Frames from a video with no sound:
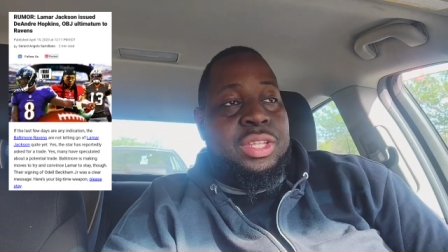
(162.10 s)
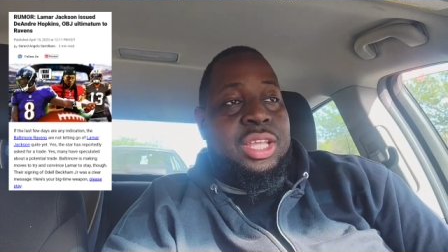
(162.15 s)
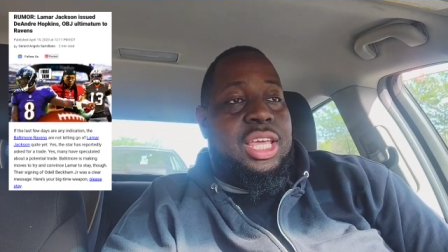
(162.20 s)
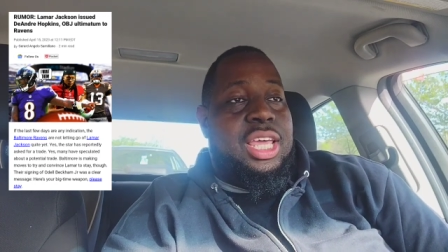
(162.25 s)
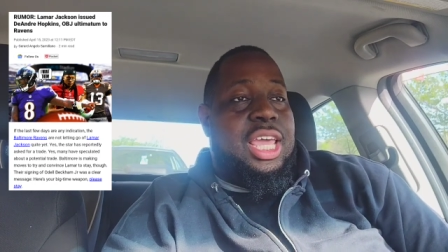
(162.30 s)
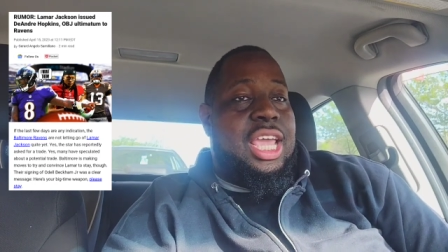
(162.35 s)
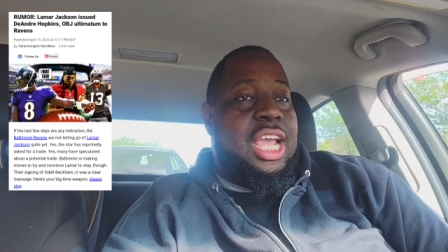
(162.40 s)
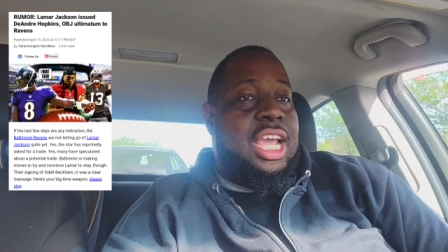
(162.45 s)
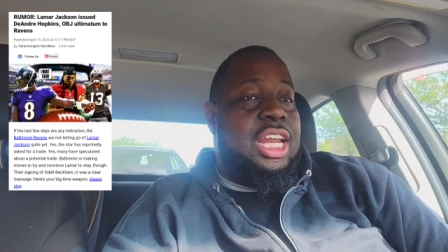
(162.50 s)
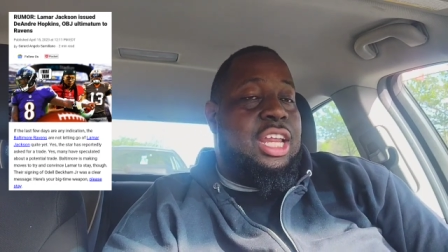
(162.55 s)

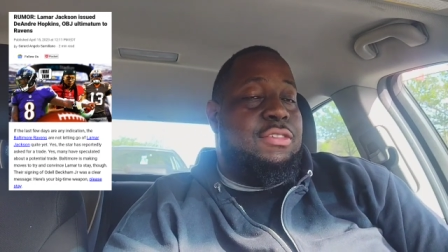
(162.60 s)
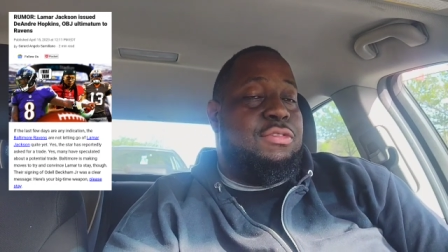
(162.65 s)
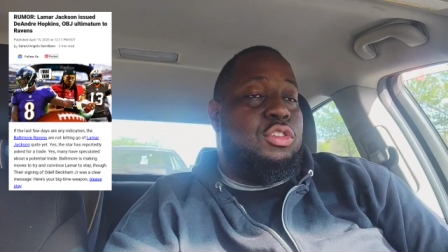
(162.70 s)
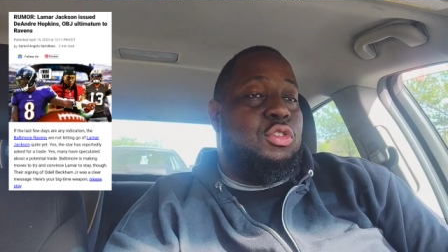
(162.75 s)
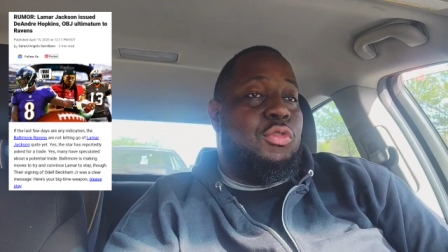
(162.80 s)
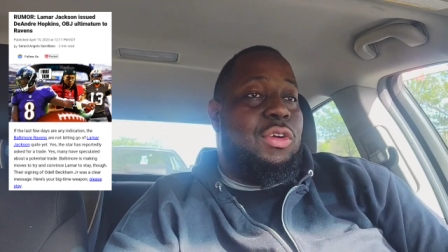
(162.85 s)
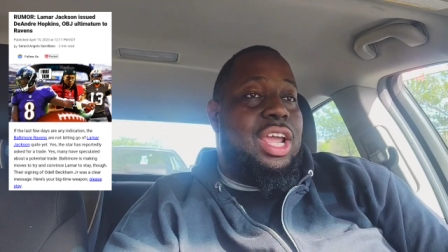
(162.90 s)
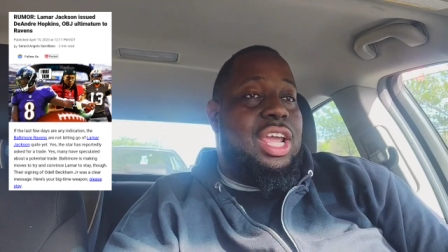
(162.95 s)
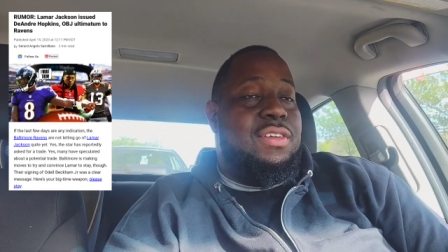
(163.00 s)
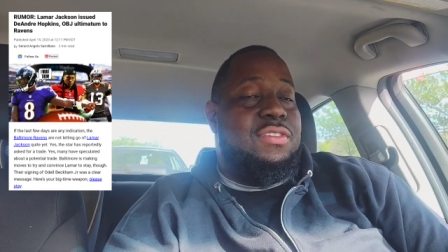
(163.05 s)
And if the
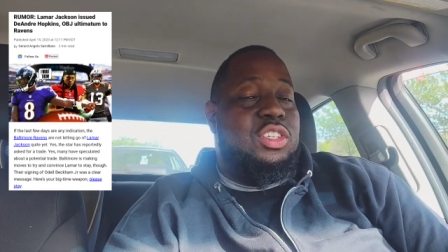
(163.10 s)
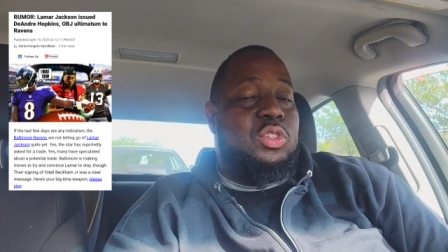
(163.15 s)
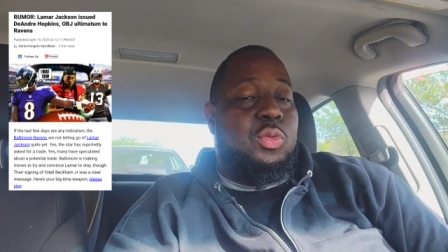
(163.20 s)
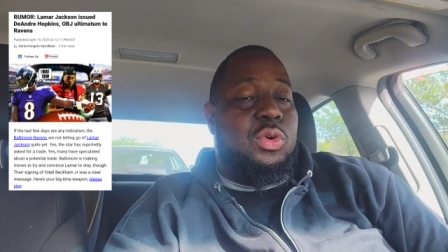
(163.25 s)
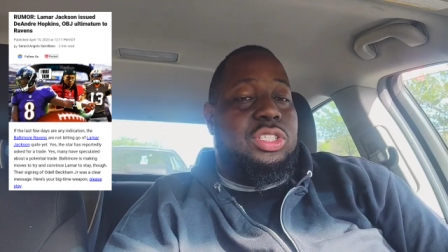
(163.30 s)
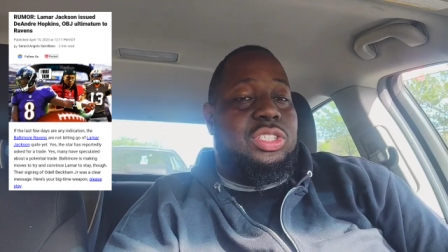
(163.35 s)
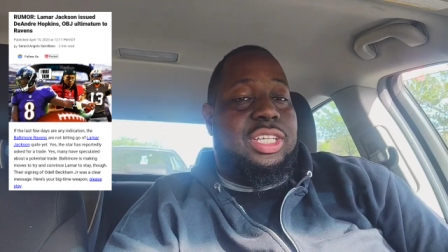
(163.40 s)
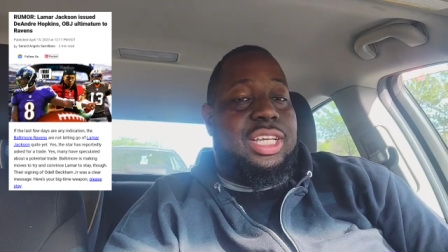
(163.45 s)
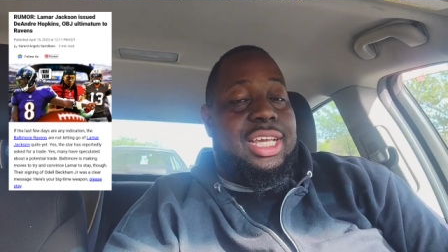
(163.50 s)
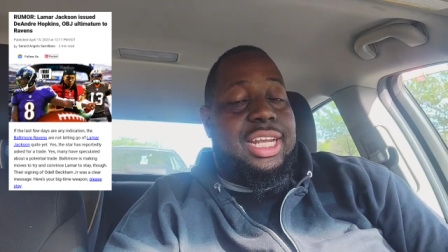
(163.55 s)
Ravens were
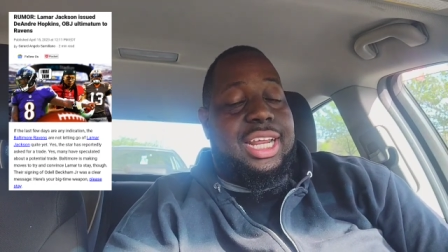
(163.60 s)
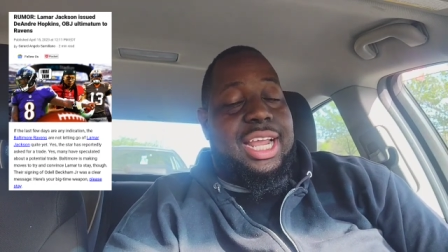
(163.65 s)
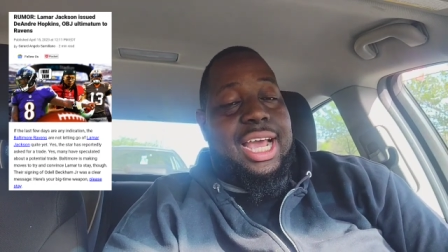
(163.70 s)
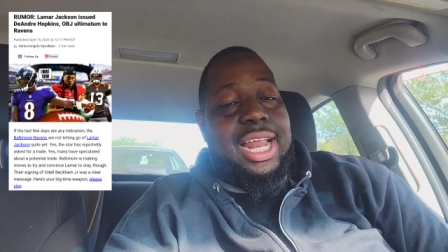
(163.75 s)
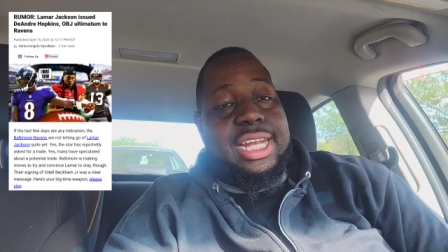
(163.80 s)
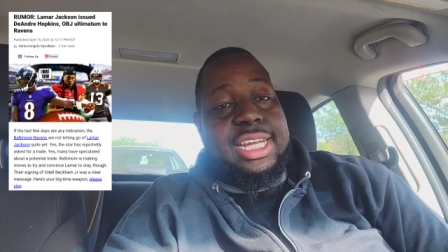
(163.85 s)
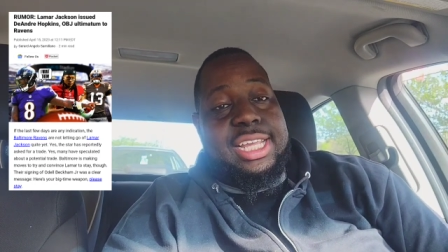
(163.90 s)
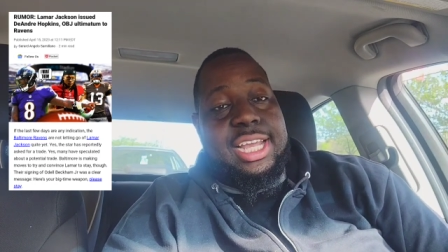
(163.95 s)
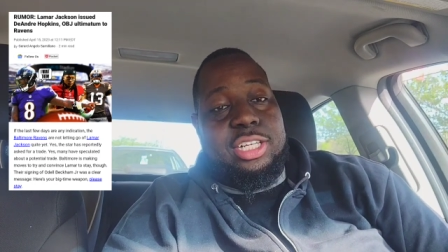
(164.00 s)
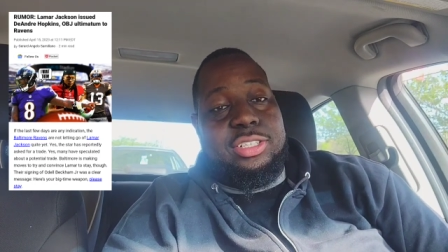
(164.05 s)
to get a guy
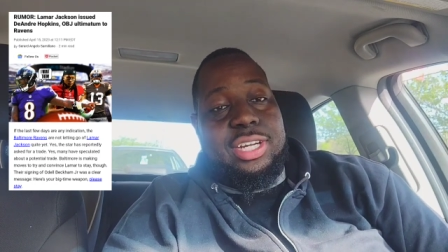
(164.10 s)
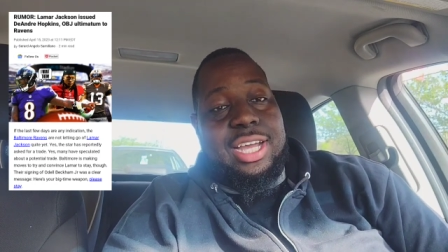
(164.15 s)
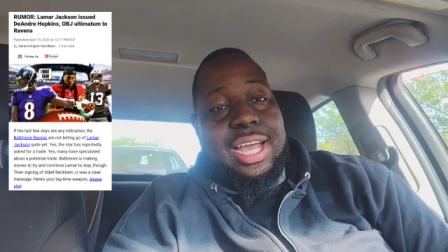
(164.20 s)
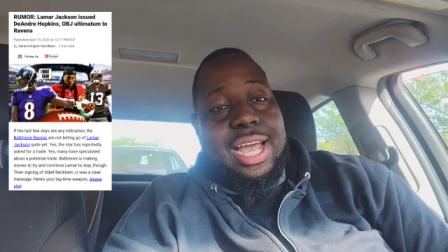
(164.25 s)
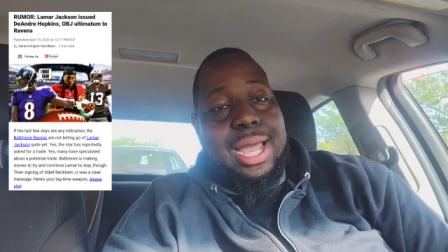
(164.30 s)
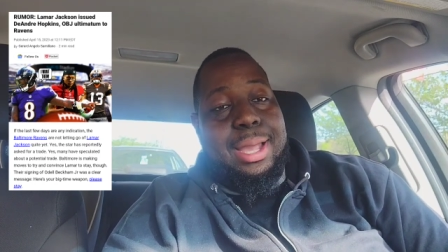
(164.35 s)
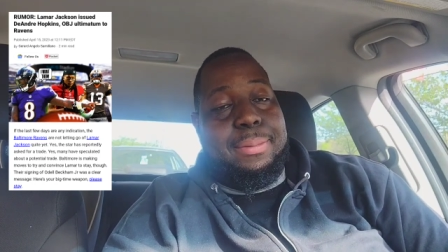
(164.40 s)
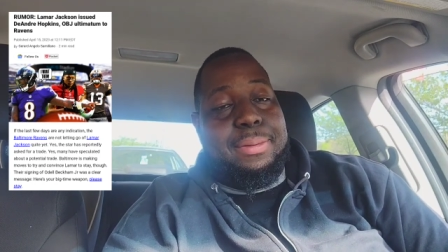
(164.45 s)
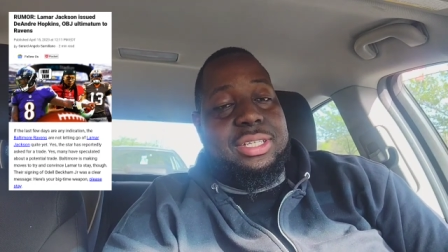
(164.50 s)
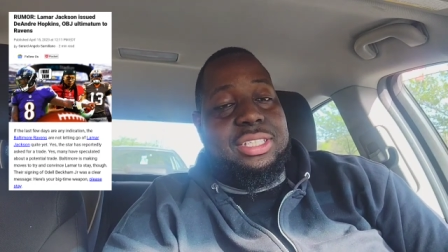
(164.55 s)
like DeAndre
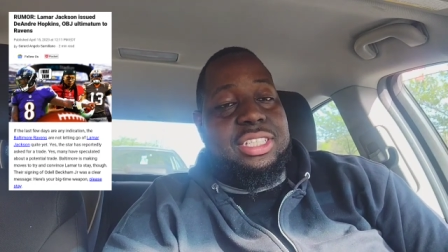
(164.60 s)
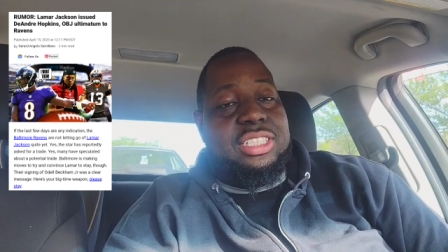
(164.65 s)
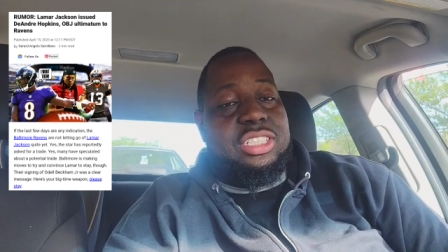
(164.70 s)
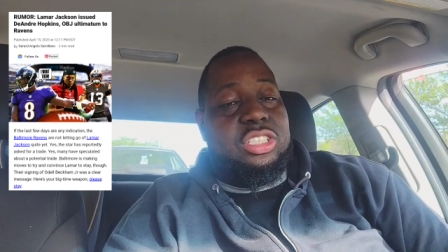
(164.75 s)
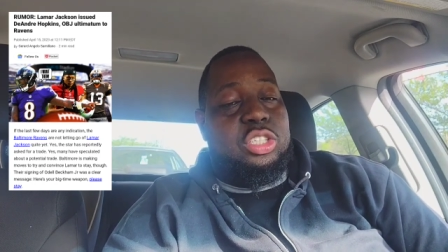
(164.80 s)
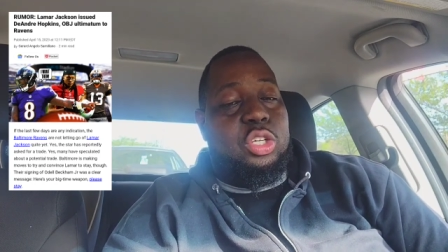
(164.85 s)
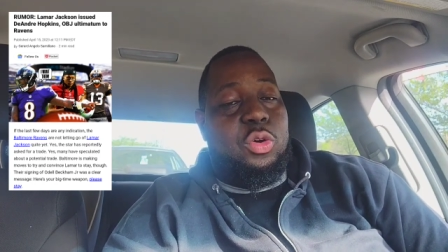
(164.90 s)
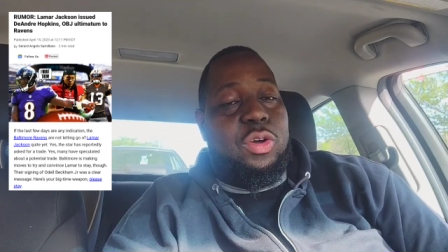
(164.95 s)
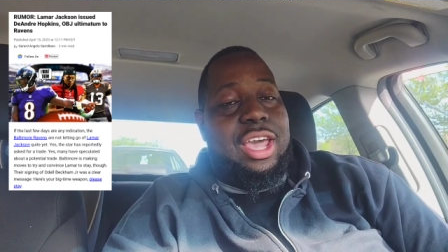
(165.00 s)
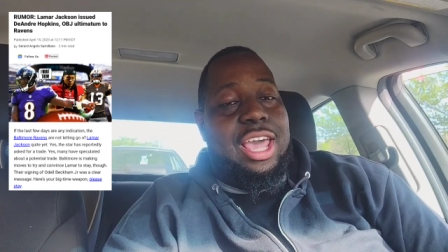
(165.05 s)
Hopkins and
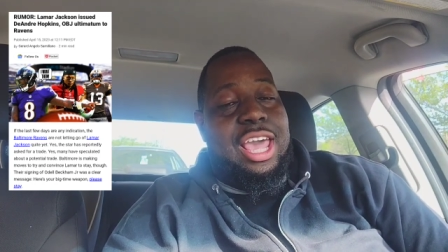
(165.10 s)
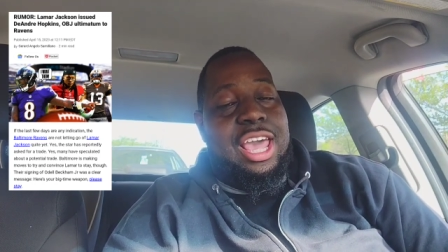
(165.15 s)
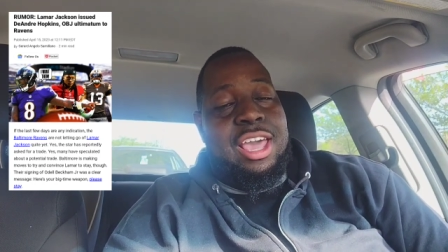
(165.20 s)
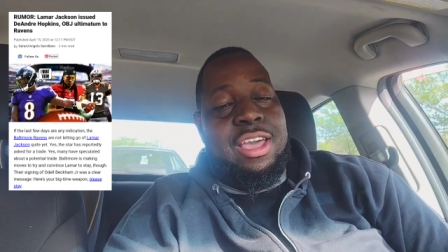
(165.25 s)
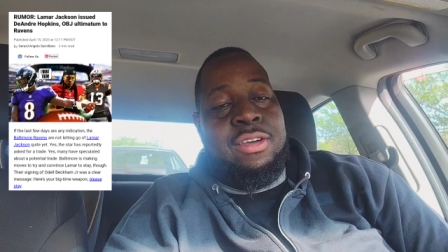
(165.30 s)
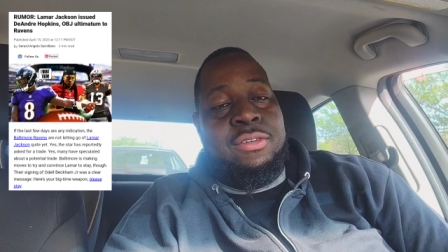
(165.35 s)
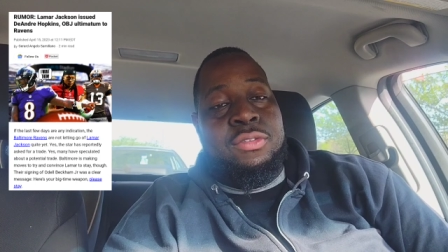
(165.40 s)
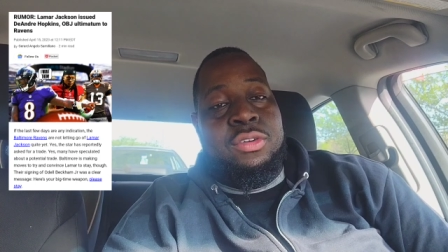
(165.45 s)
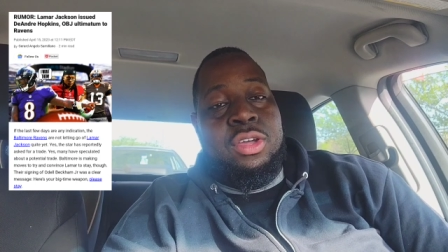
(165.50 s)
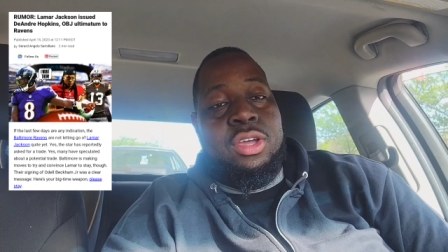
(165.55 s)
still
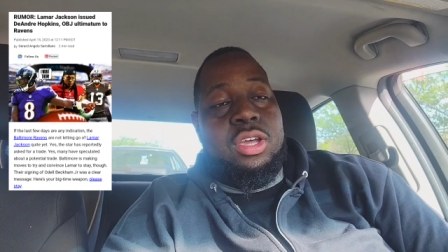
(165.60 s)
have